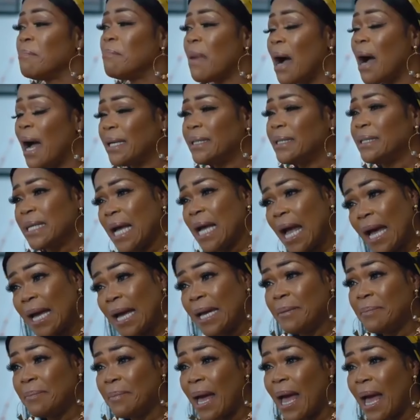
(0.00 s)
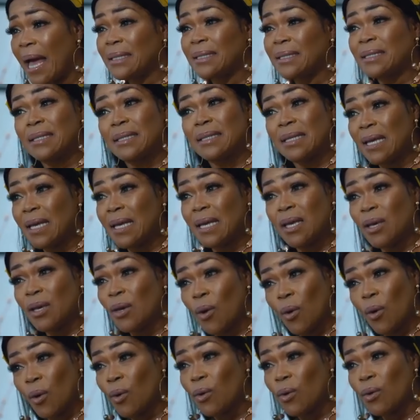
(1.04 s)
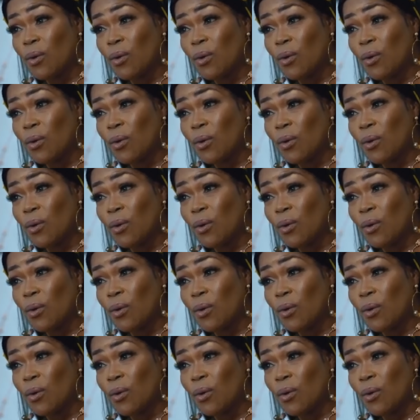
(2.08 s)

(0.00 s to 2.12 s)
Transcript: My time as CEO